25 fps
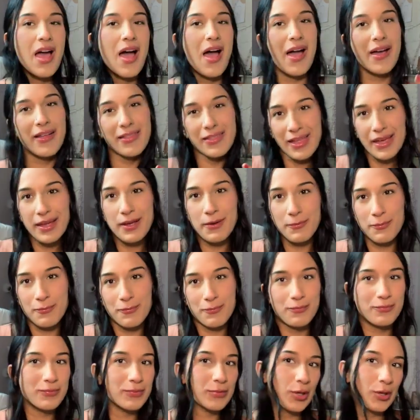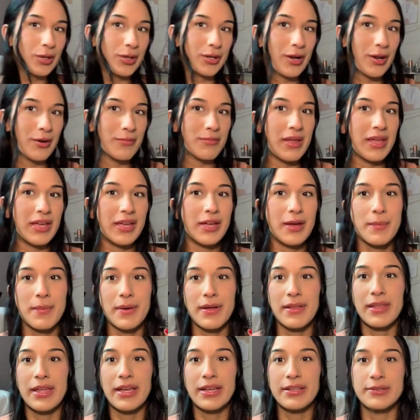I like throwing on makeup. I
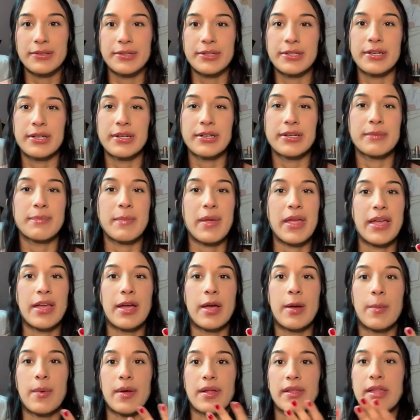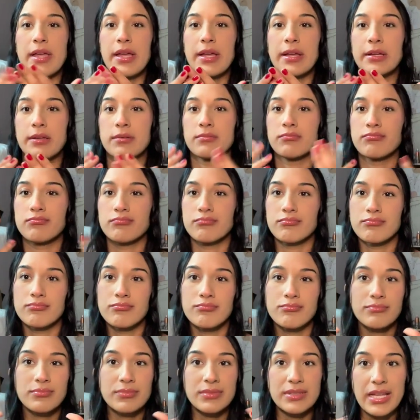like throwing on makeup. I like
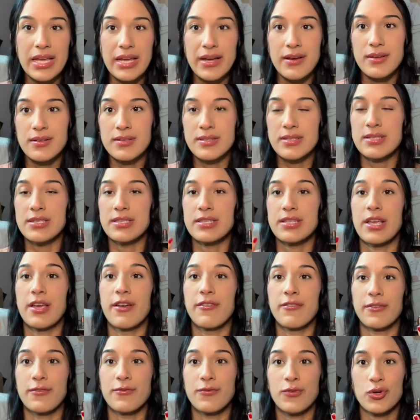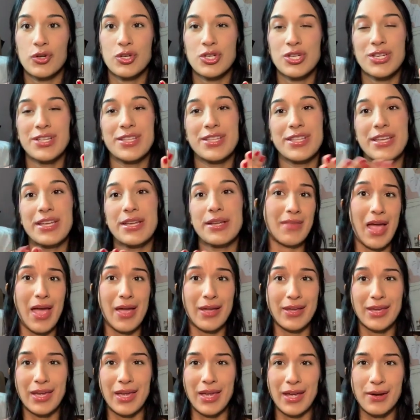nails and stuff. Unfortunately, I
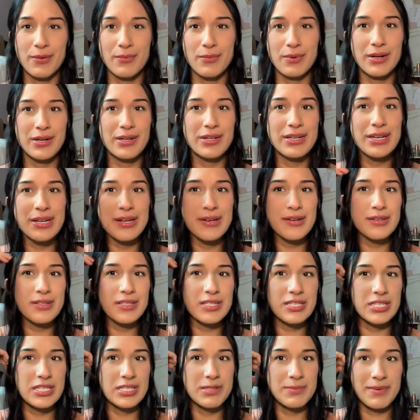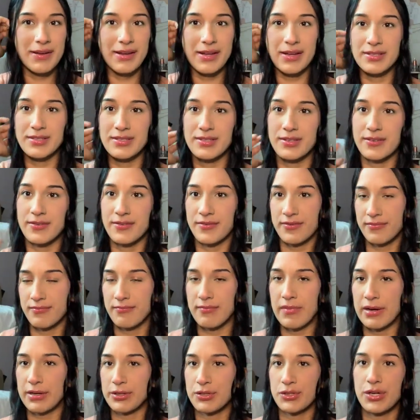can't wear nails just because of
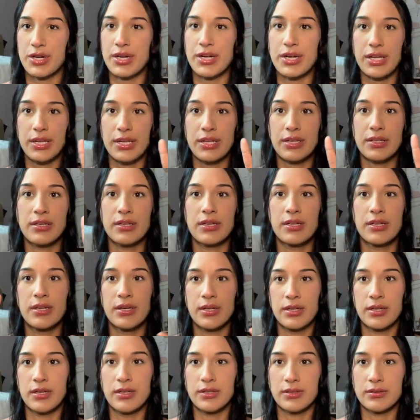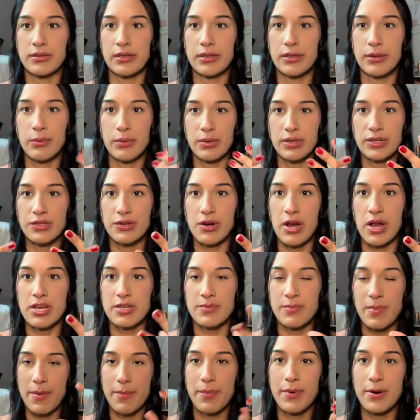my training. I don't want to scratch
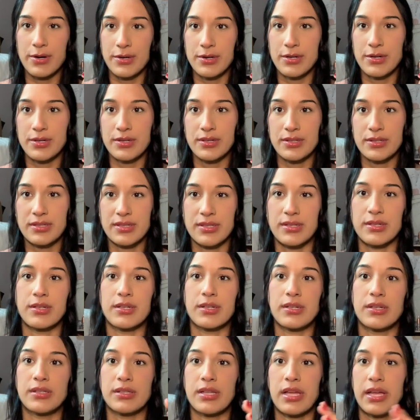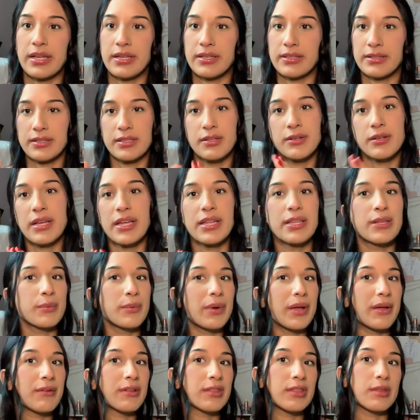my partners or like they'll get in the
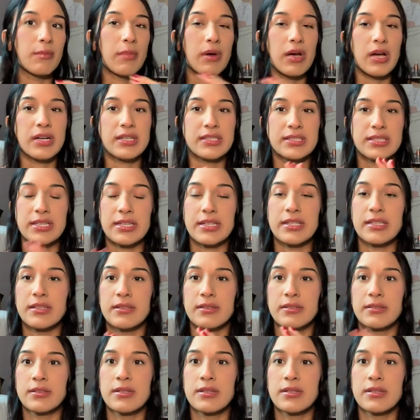way with the boxing